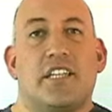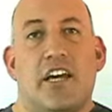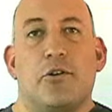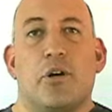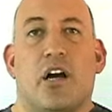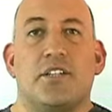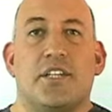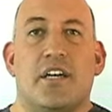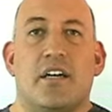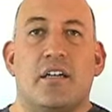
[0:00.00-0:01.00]
is Andrew
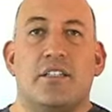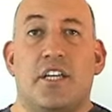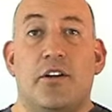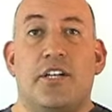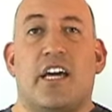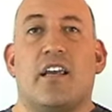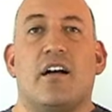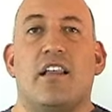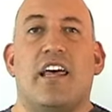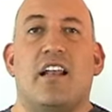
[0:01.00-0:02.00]
Garcia, Senior
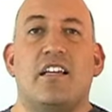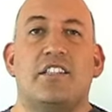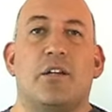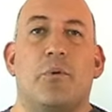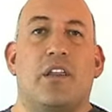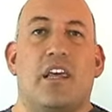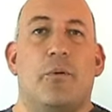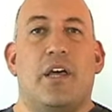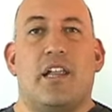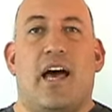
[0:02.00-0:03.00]
Technical Analyst with
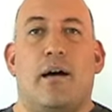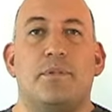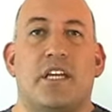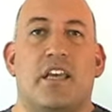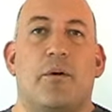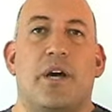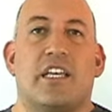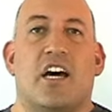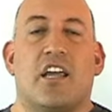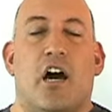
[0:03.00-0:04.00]
eWeek Labs and
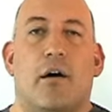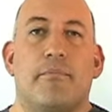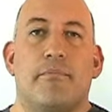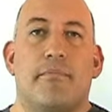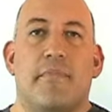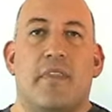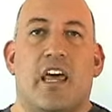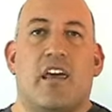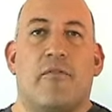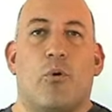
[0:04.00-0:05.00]
eWeek.com.
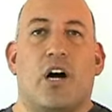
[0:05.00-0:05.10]
Thank you for